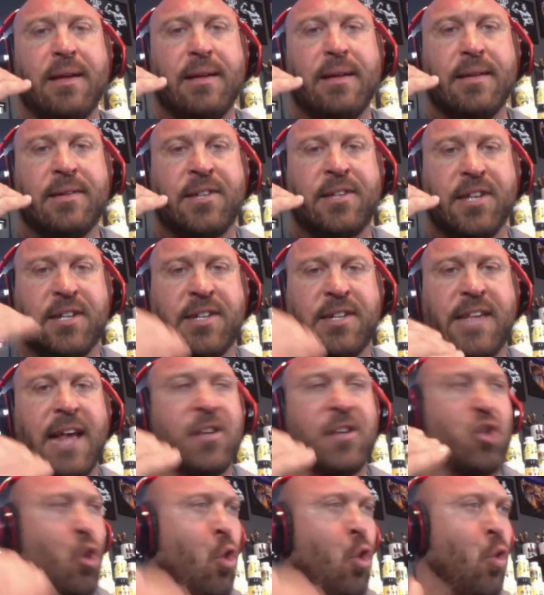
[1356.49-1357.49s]

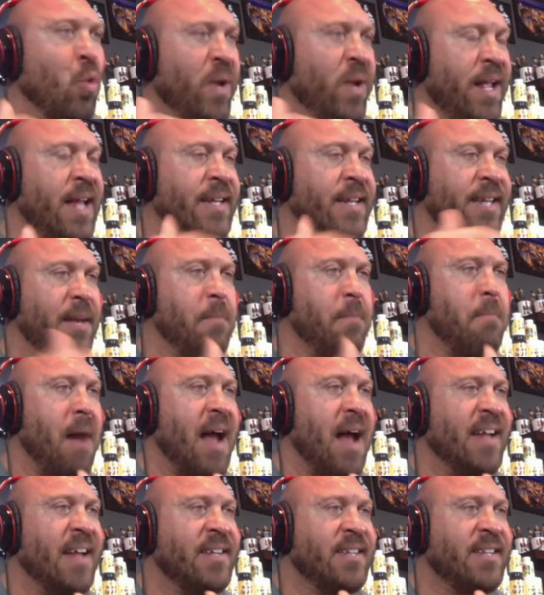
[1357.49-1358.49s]
success-oriented
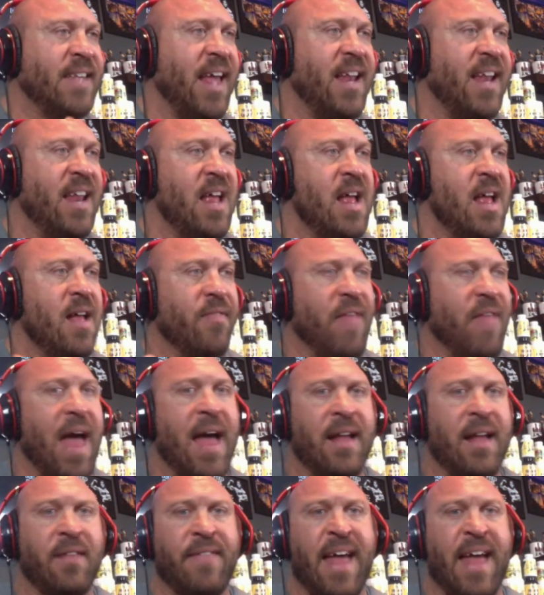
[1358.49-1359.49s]
mindset,
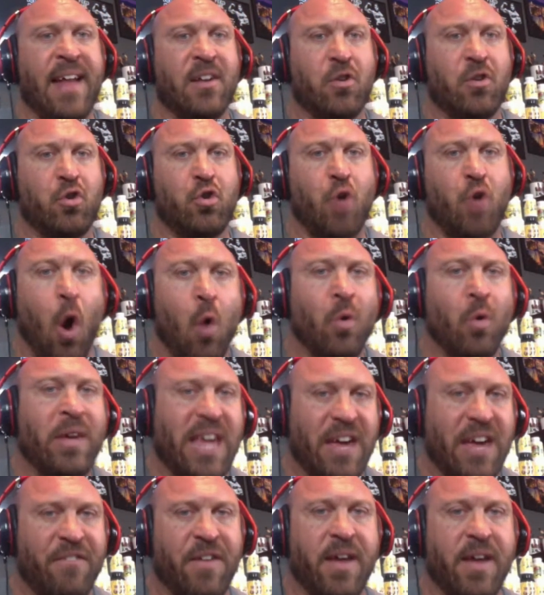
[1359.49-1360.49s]
that don't
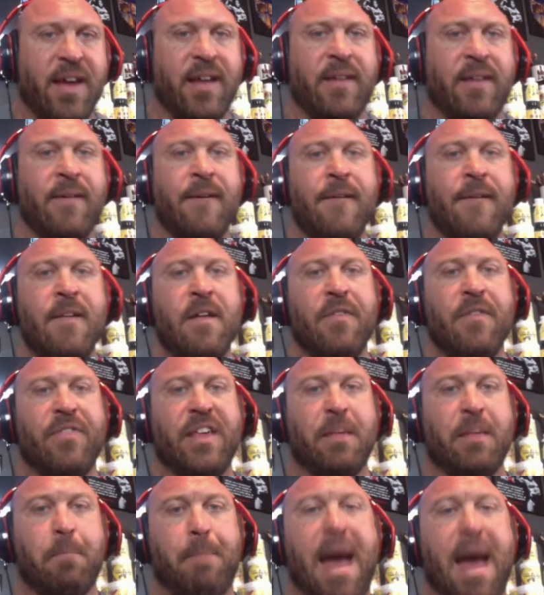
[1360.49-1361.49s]
give in,
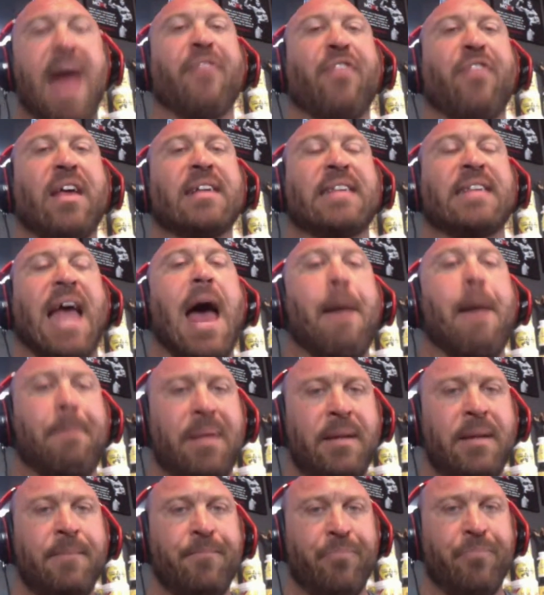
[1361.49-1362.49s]
the bad things
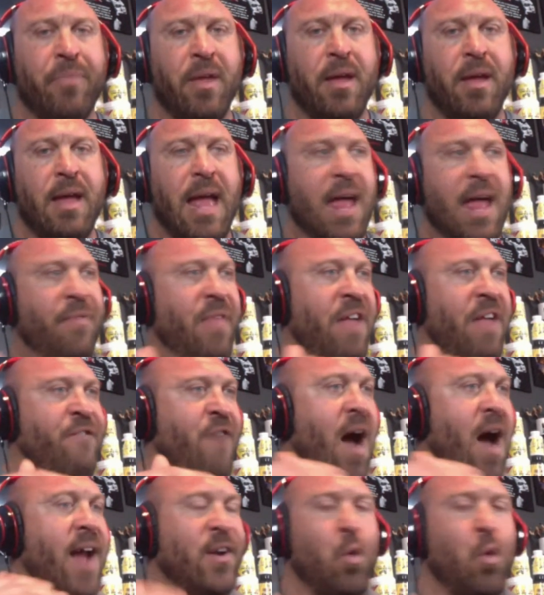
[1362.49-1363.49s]
happen and they
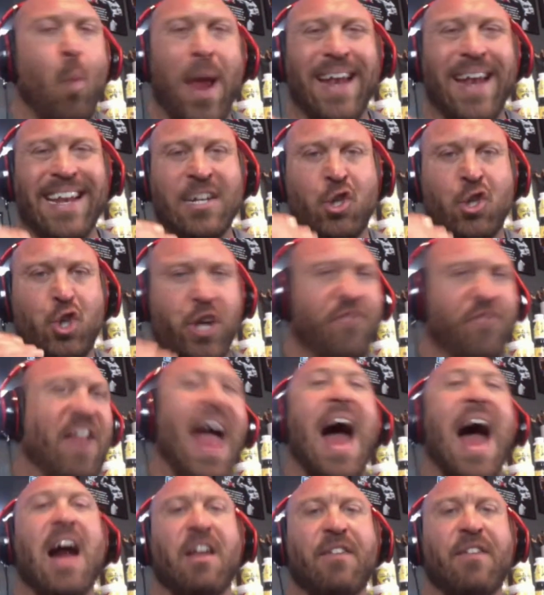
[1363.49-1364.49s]
find a way to shift
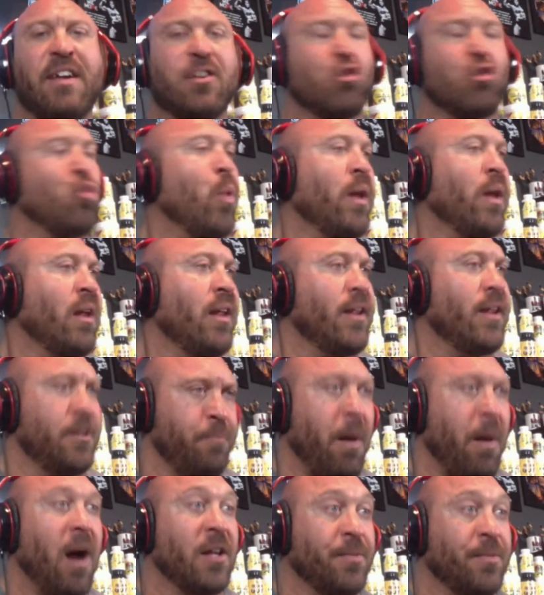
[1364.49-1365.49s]
out of it as quickly as
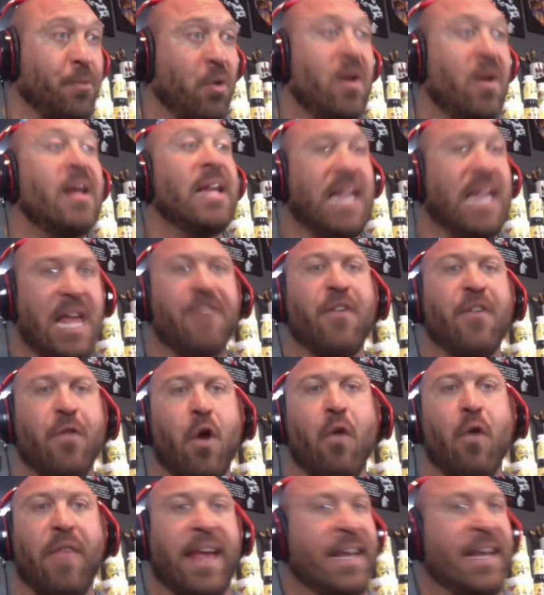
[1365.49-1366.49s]
possible, even
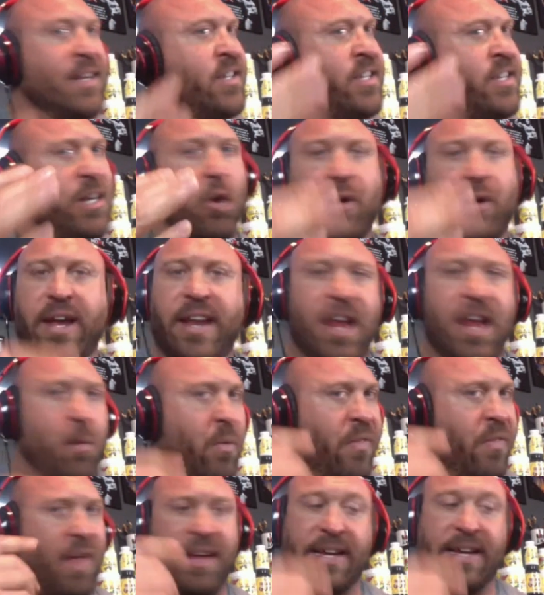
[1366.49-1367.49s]
though they can still get hit
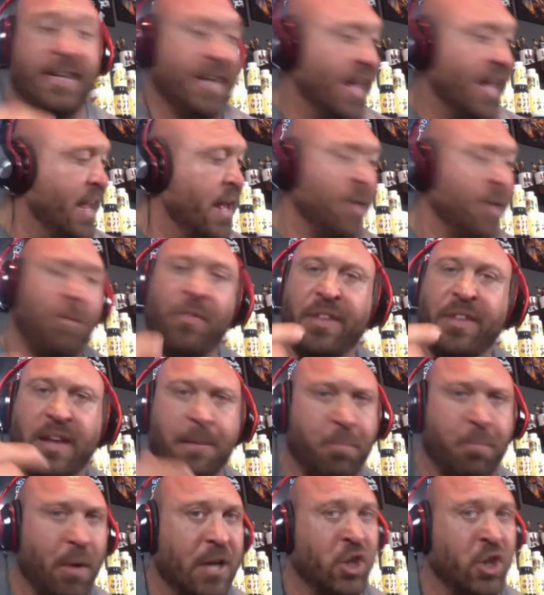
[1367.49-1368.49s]
with, they can get hit with the
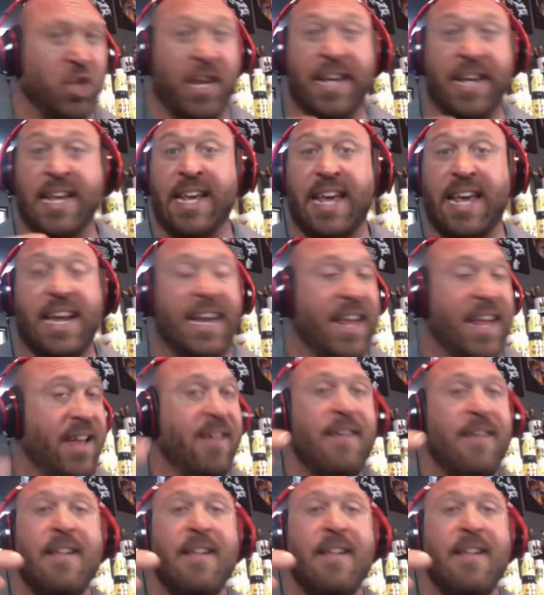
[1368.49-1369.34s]
depression, they can get hit